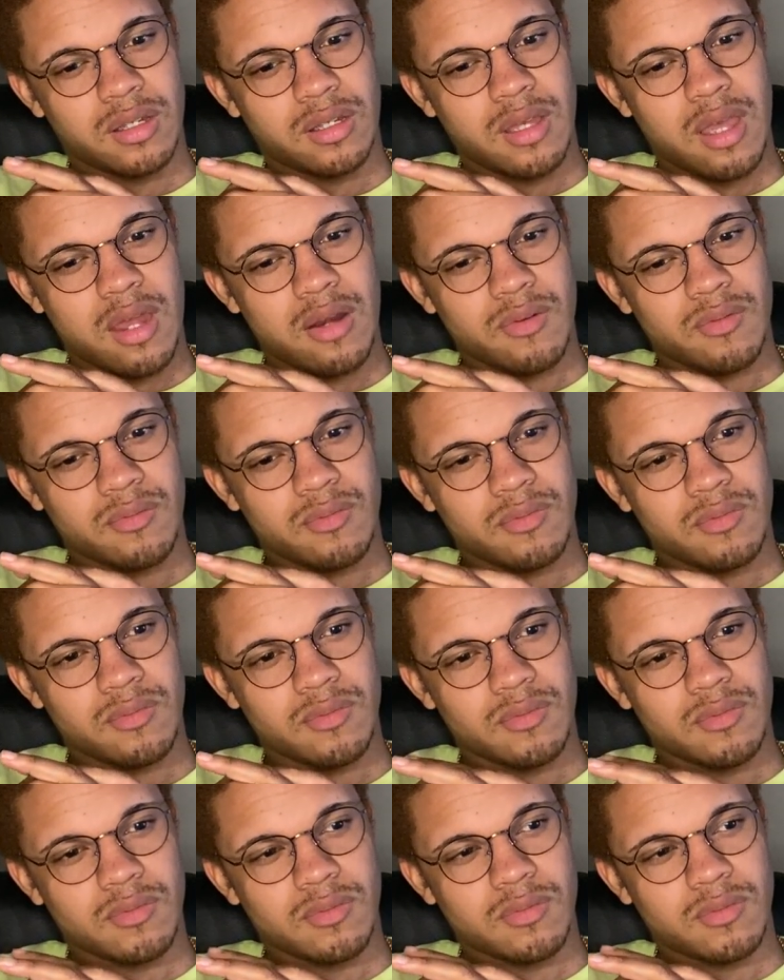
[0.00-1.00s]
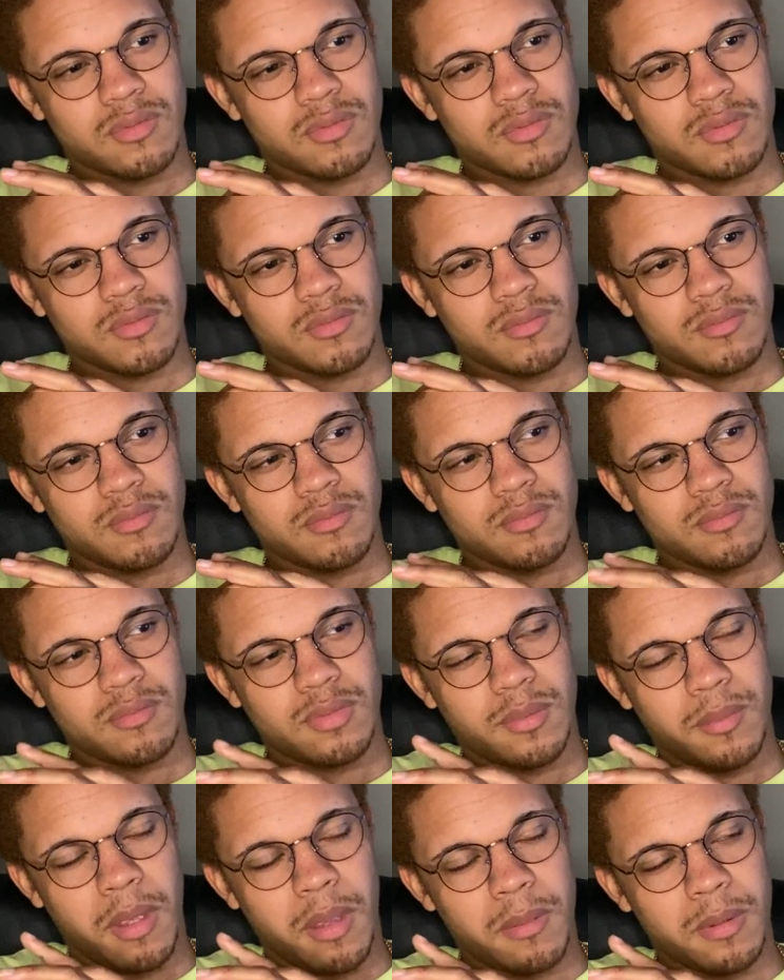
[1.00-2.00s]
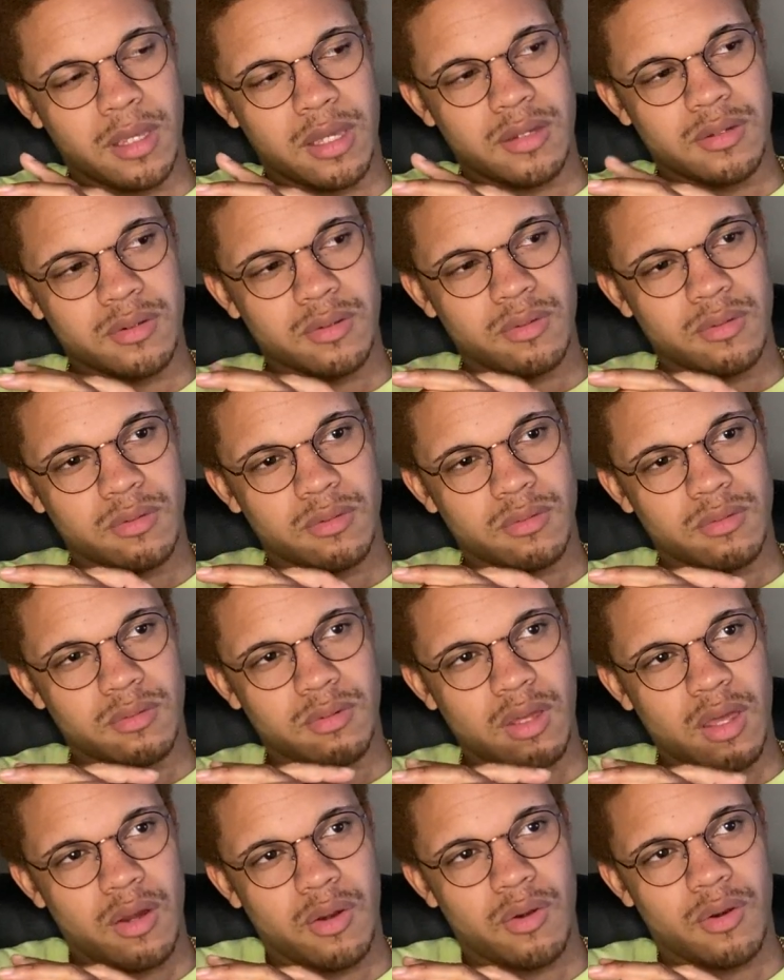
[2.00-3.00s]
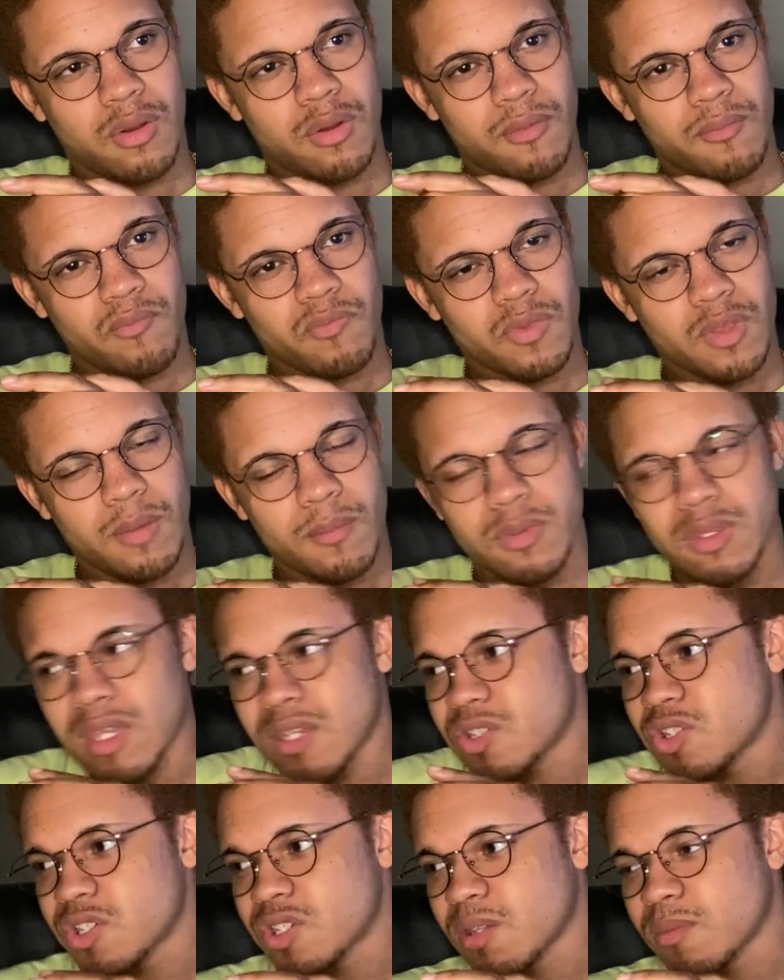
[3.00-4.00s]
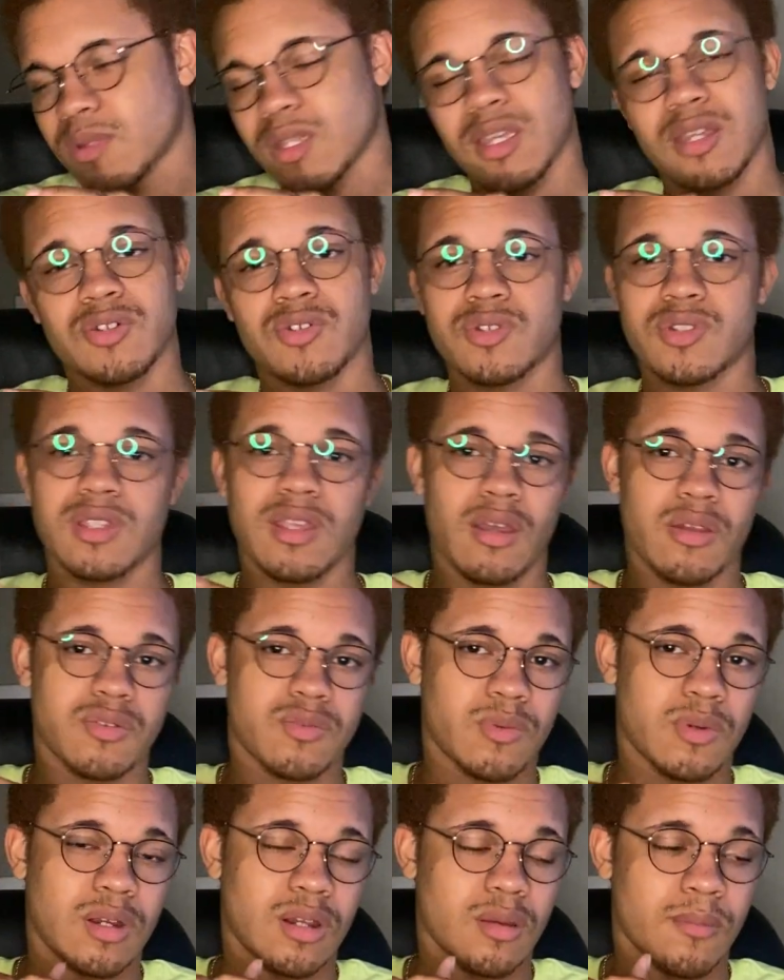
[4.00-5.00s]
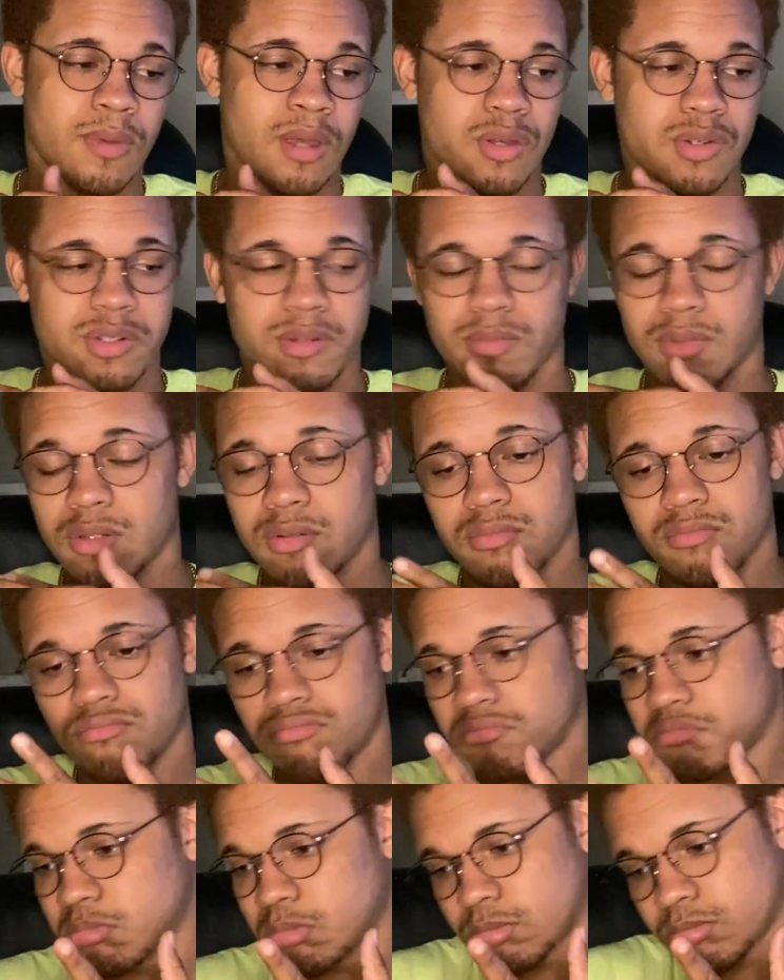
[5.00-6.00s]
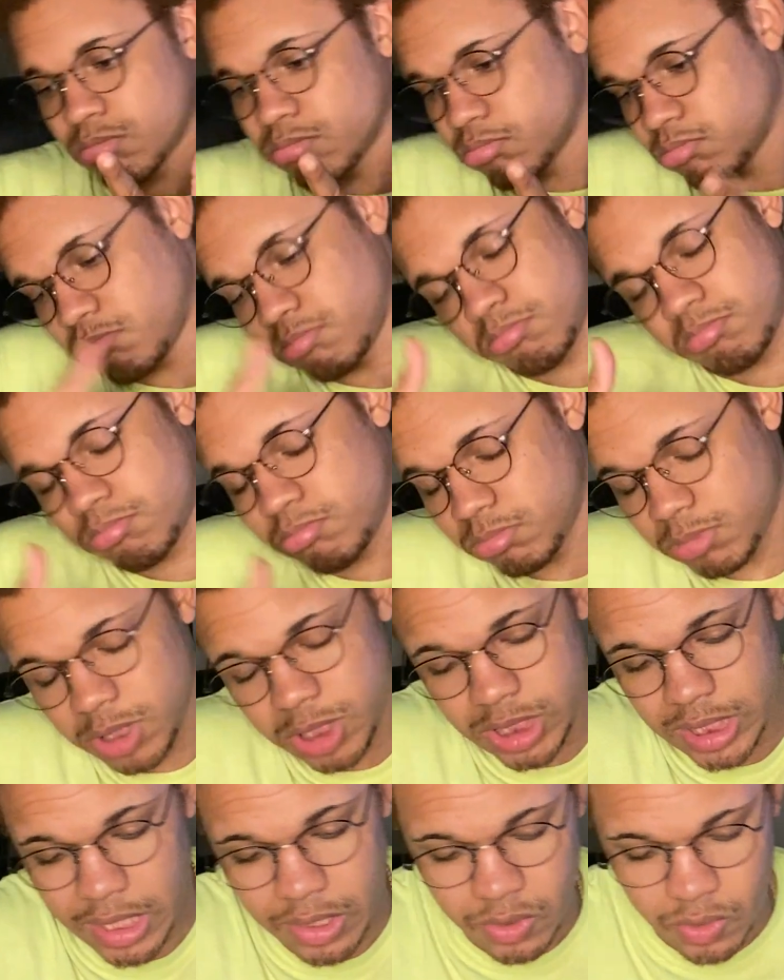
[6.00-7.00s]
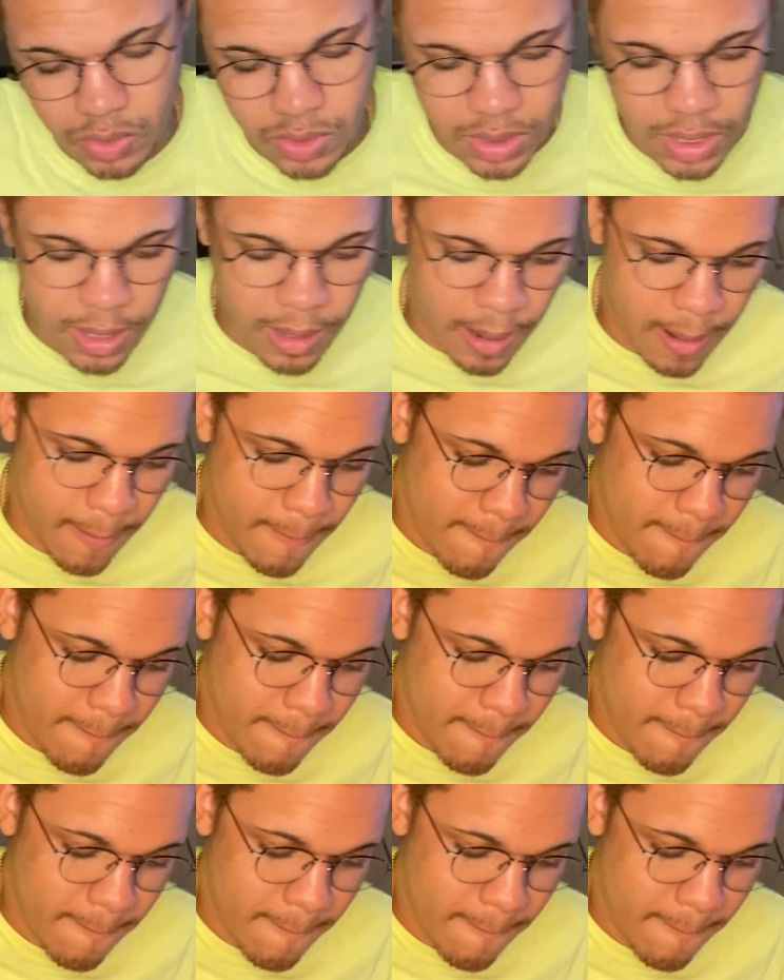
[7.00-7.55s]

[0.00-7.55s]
I don't, but maybe I do. I don't know. But that's just something interesting I was reading about, something just interesting.